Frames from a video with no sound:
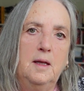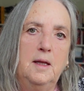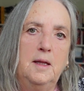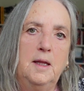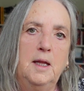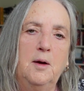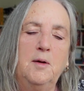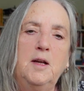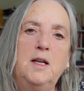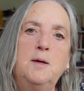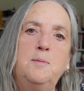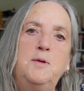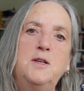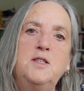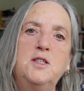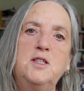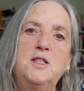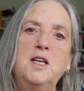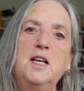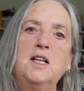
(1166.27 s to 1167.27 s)
Now, in a
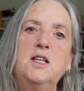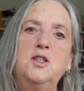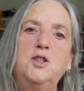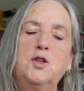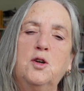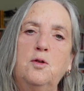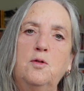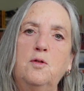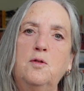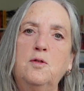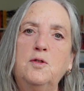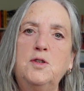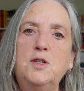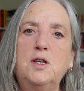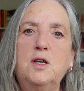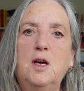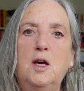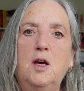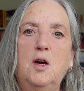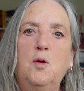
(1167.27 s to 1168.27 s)
business English
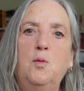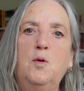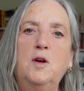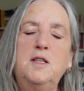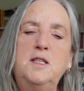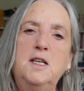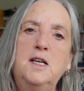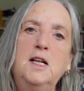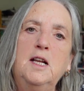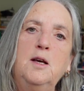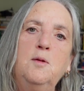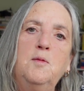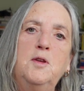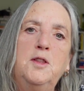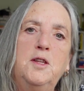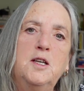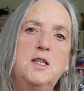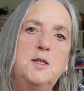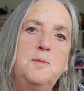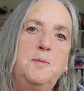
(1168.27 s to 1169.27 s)
course, we're dealing with
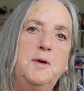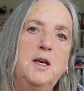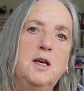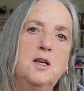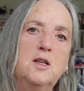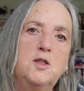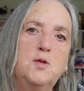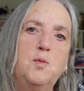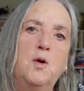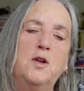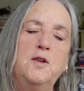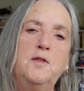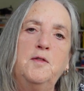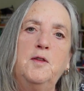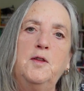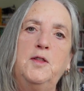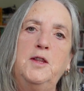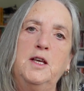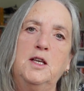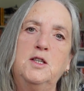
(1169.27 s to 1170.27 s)
this because one of
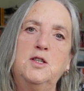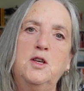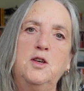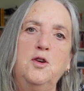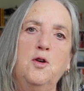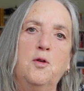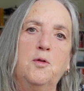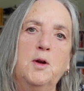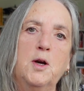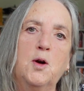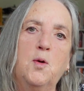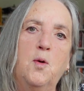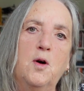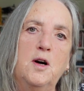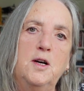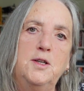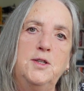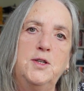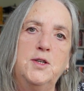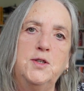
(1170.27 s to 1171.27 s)
the things that you're
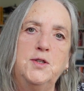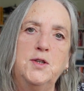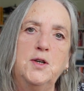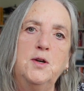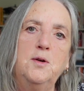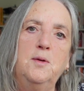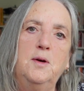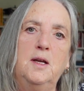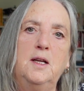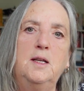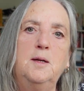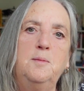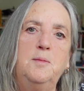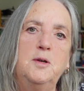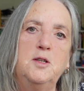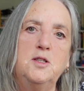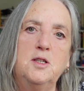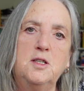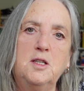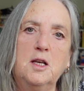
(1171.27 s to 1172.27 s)
required to do in a
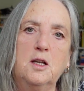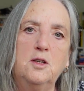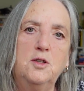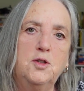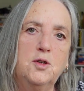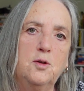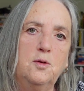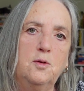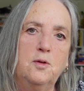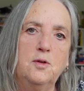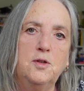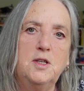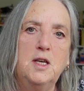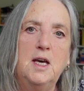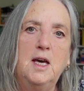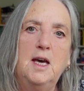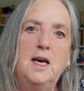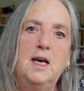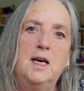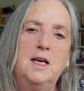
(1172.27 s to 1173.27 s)
business English course
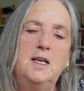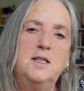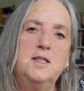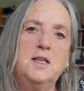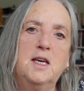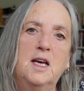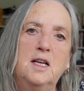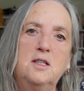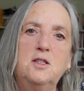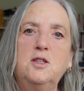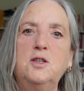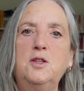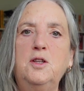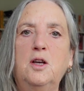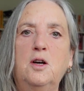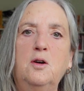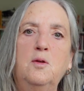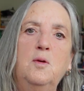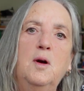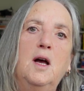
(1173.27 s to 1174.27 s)
is get to
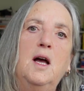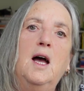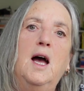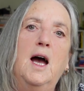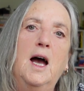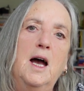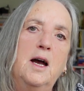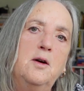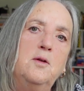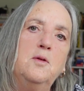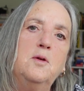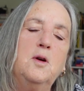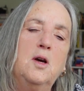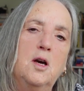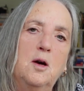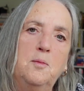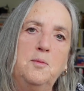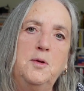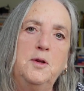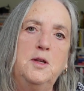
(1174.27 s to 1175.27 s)
know how
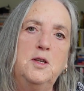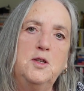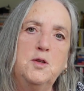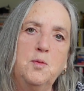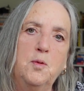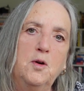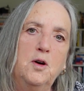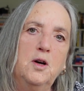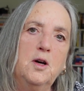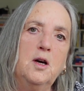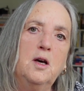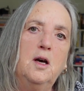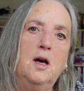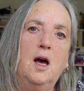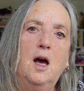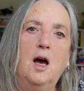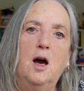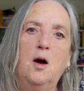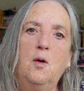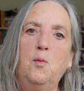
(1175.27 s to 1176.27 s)
companies work
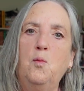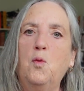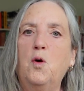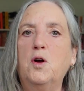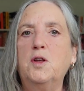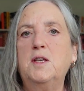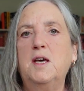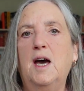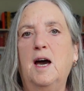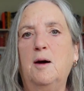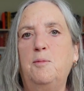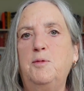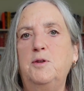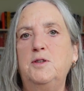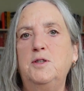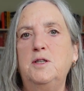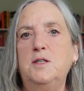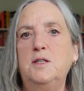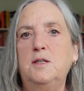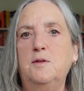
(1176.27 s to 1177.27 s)
and what
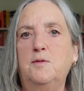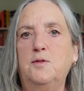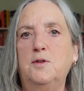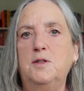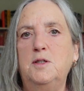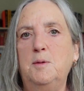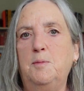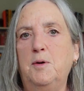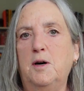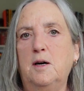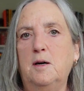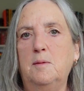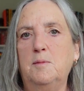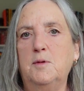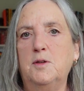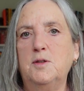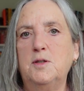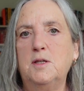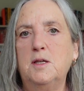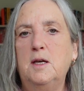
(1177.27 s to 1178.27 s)
happens in different
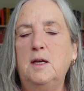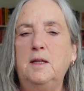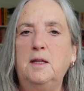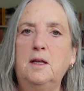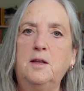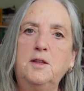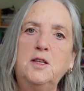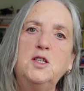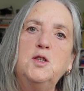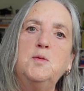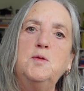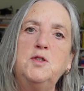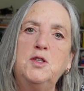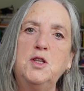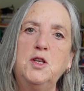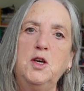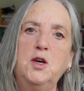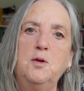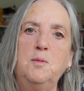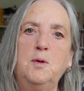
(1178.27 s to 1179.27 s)
departments. Now, this was
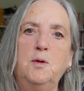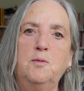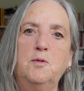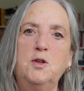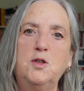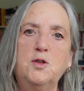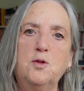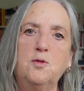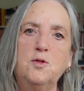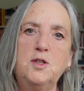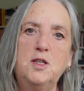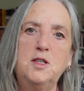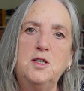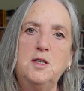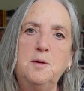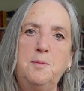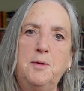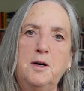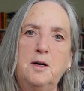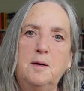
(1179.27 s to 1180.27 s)
the human resources
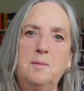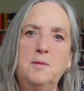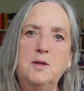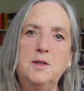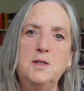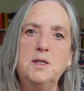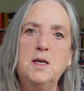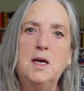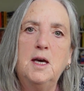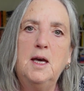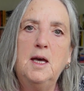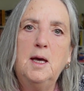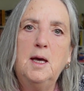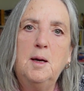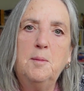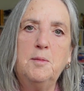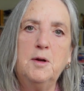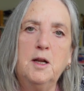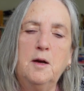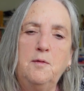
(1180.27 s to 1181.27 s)
department,
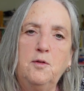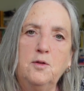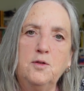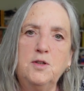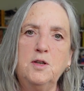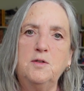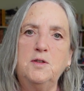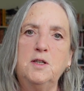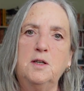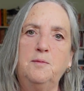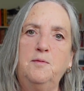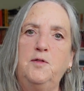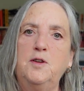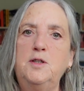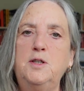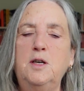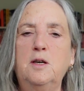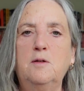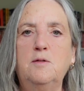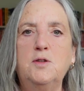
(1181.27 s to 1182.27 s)
but I've also done
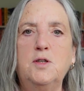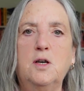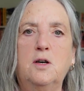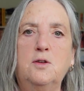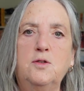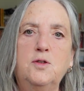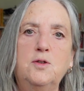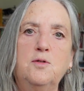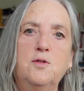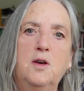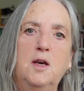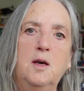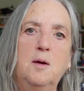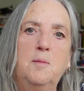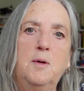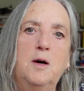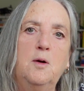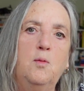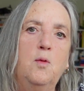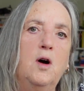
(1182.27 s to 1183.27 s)
videos on talking
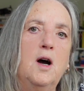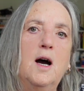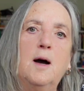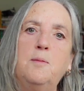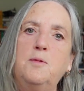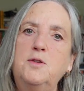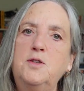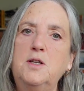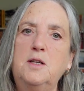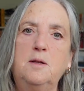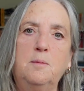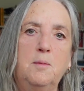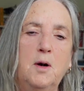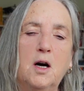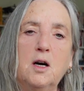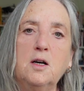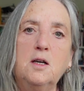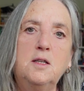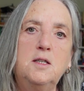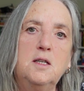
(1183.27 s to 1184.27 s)
about what happens in the
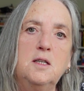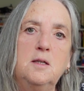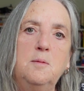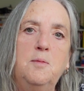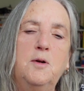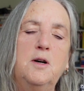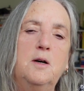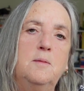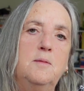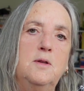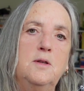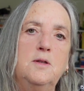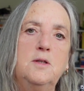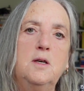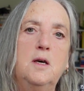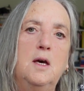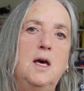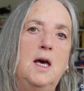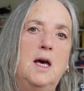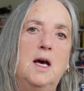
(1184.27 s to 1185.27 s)
marketing department
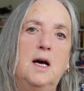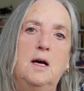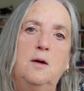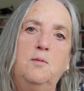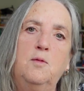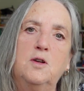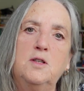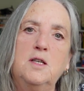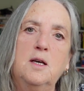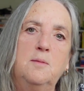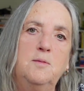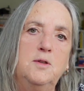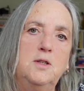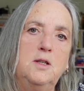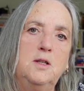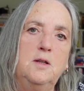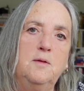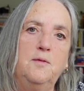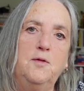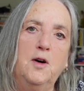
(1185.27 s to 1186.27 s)
and what's happened
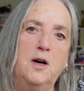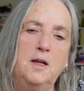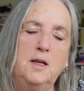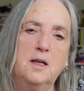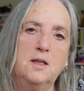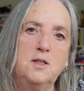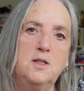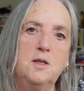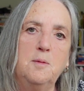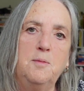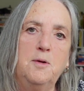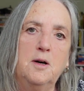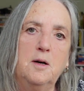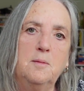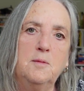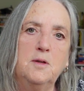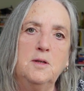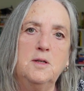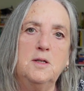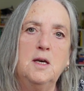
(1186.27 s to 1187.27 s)
in the finance
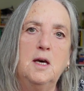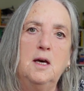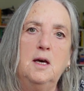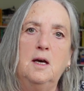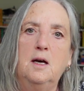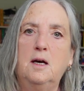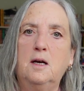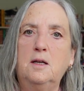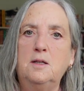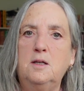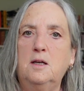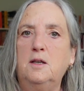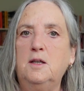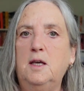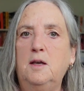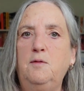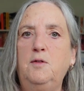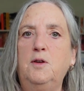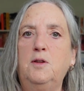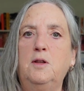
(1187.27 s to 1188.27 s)
department, and I'll
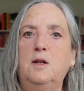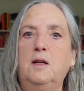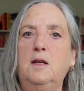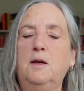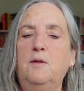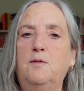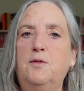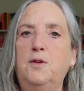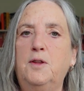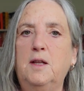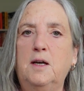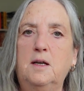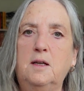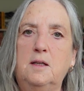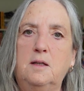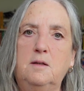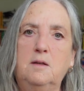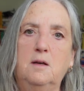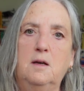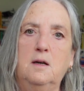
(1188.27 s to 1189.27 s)
give you the link for
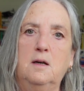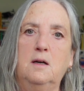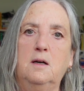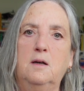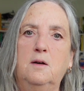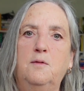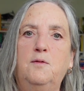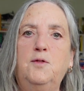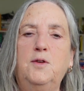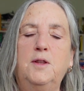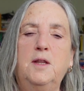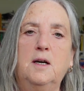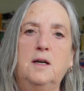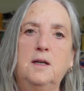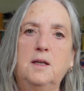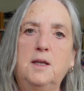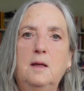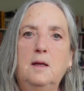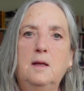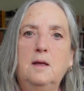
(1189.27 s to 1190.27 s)

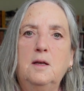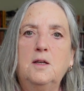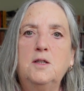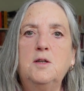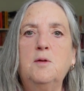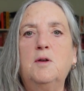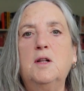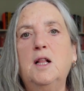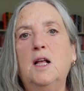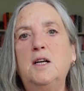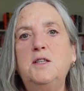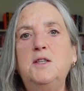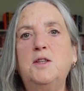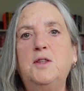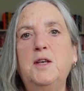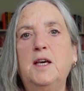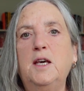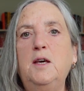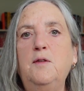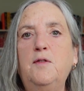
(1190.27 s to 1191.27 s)
that. So I'd like to
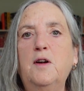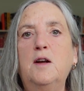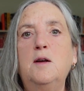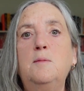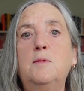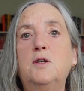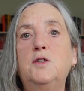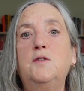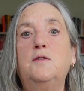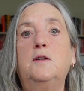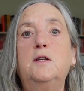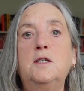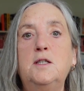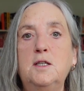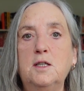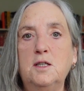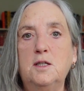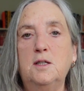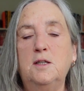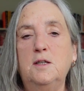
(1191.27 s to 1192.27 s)
thank you very much for
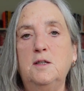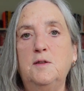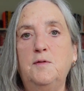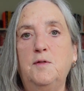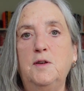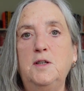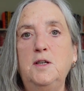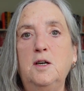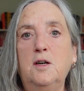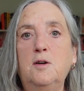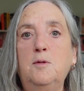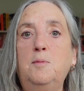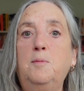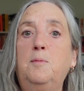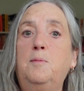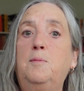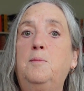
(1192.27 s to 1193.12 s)
listening to this video.